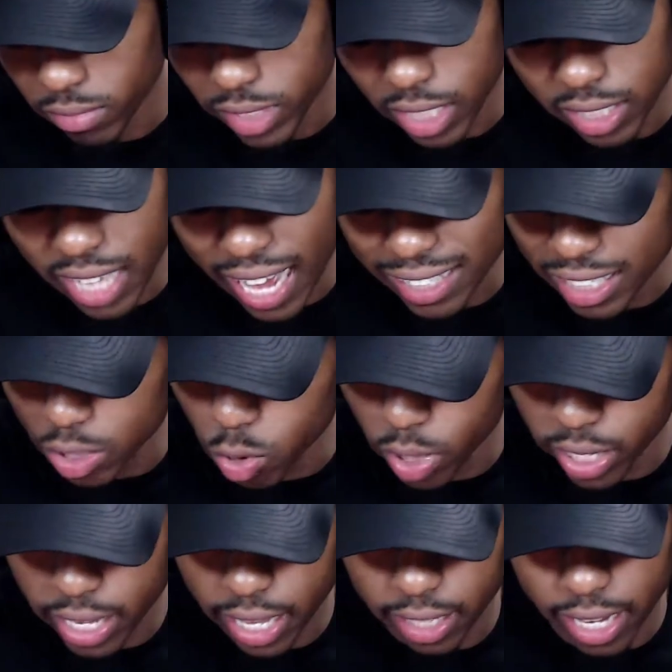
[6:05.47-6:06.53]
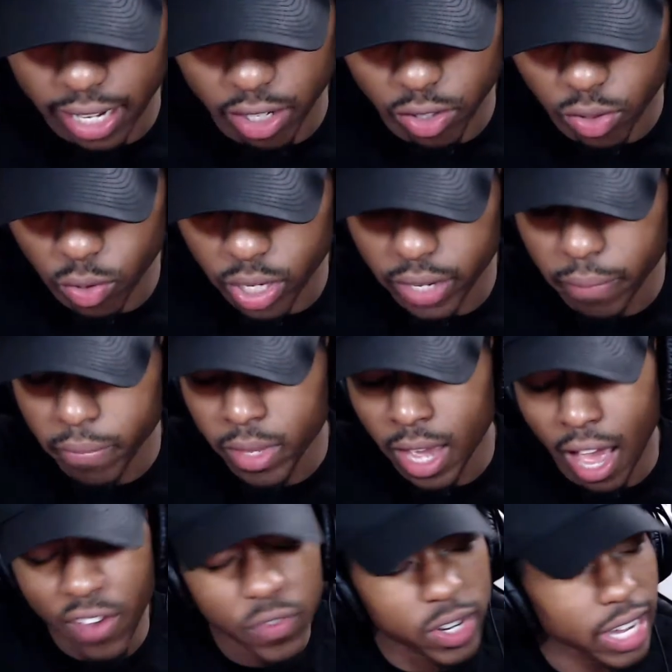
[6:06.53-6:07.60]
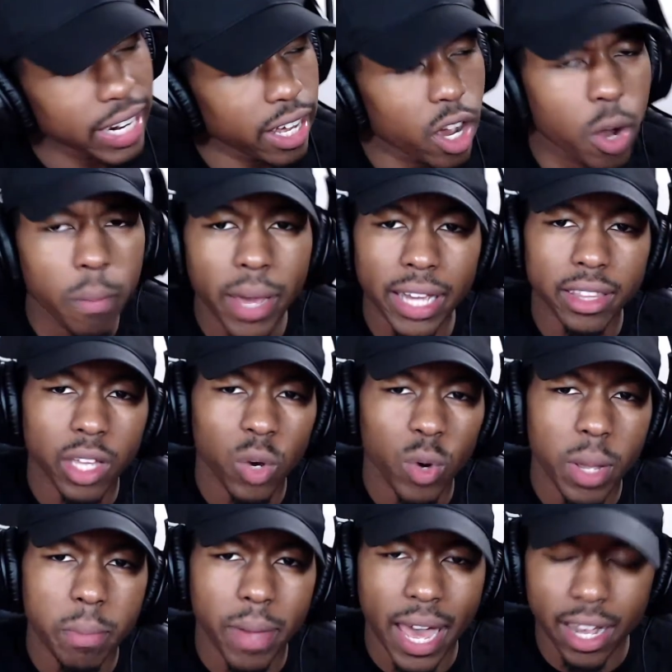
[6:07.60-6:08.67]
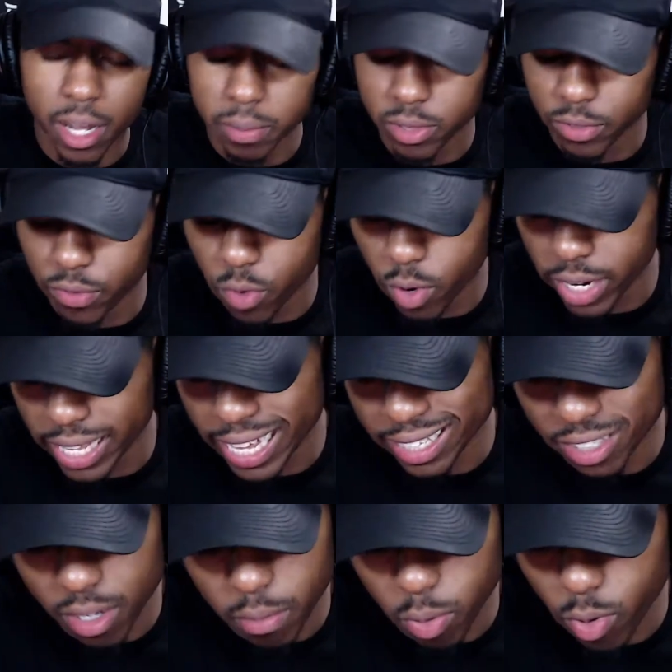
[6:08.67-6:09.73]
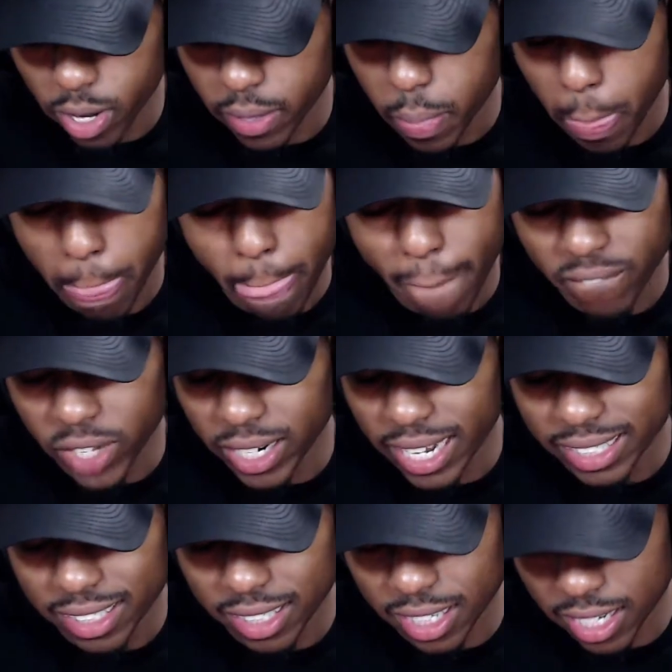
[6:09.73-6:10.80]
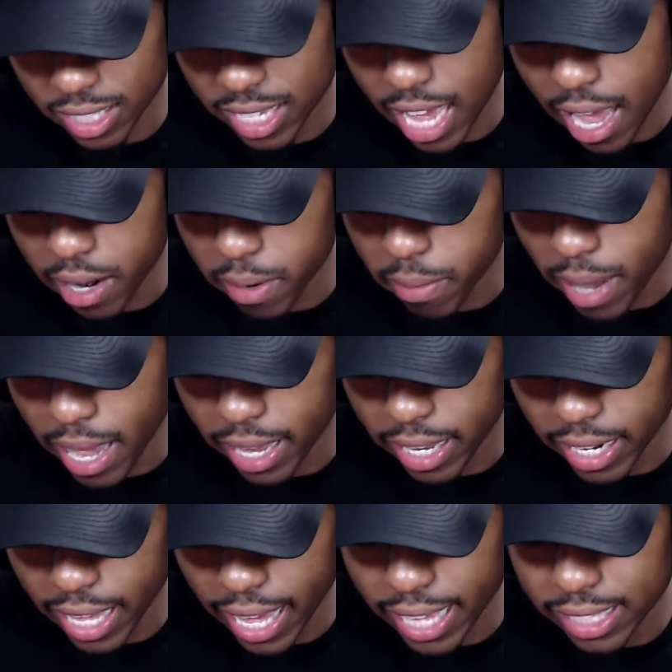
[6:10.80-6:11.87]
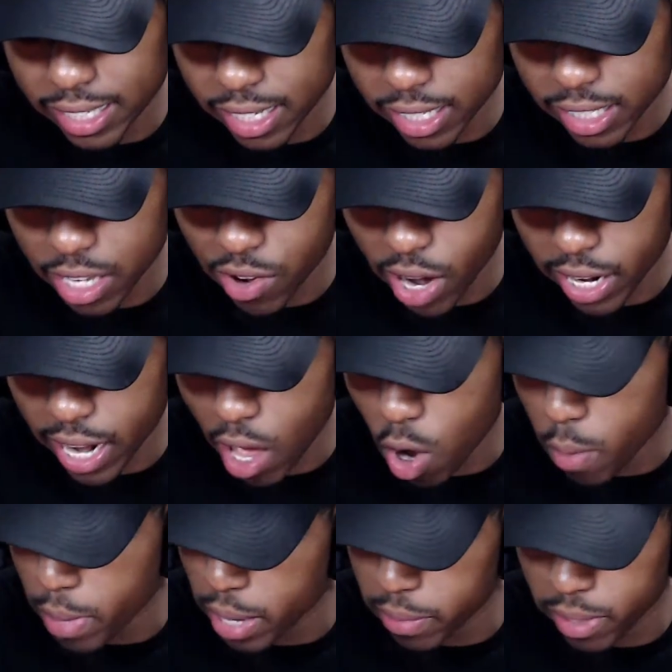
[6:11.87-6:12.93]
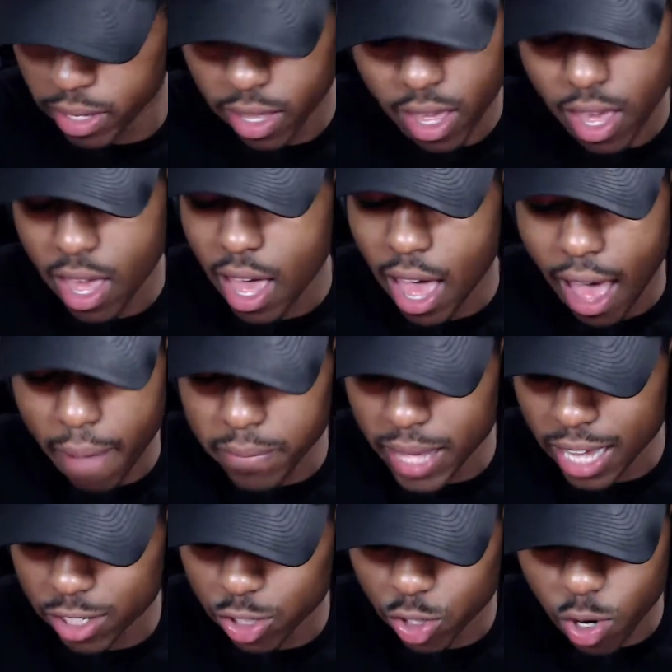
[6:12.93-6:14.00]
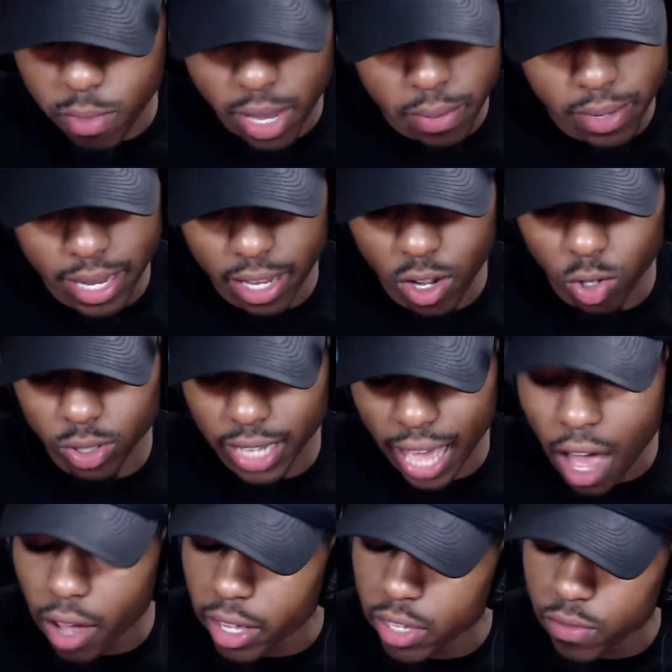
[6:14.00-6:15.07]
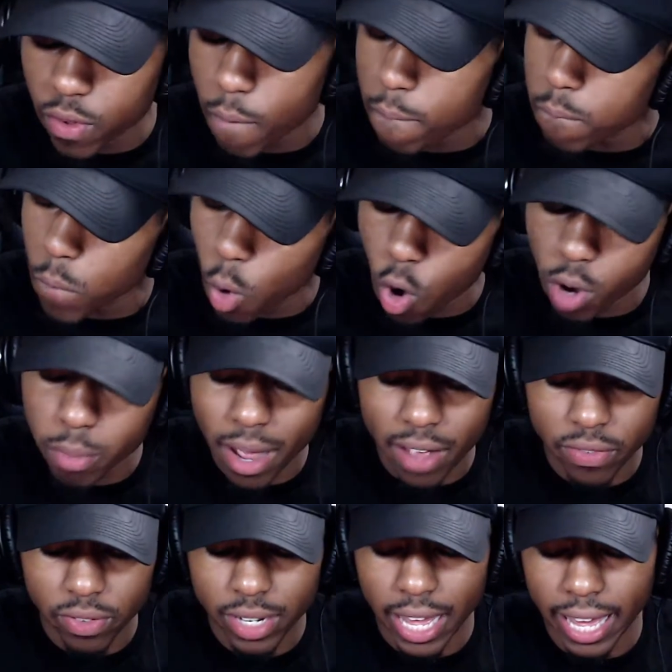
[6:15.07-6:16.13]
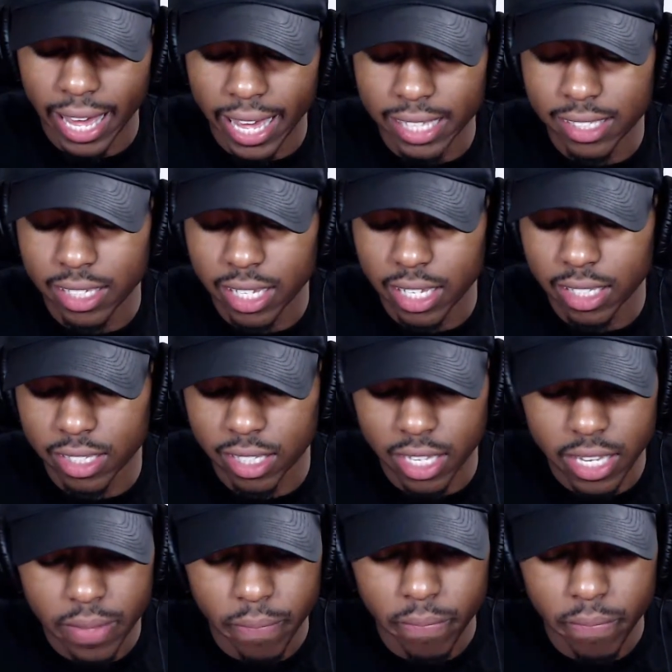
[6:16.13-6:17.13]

Now it's at 28.93. I feel like they're gonna make their way back up to 40 at some point. I feel like it's a good time to buy in AT&T right now. Or maybe, I'm not sure, maybe they go down even more, but I feel like AT&T